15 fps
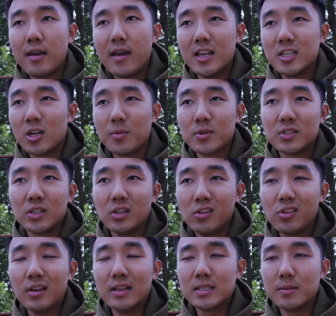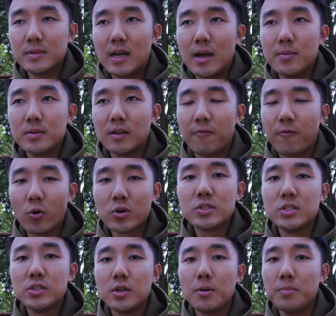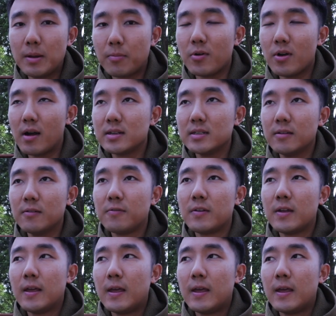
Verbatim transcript: is almost a good thing sometimes. It forces you to be productive,